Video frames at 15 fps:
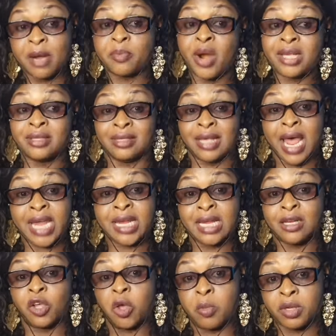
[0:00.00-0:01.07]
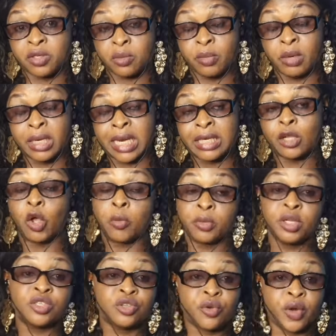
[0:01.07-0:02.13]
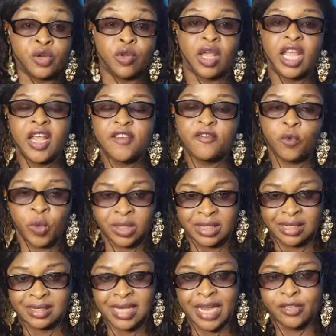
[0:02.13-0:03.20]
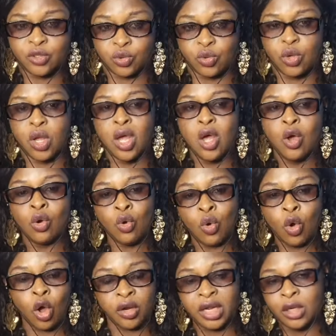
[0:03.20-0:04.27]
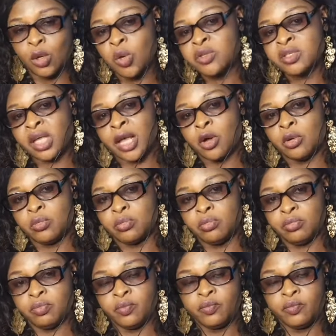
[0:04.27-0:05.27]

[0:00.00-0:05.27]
their price is higher than the community radio if we decide to go on a low-scale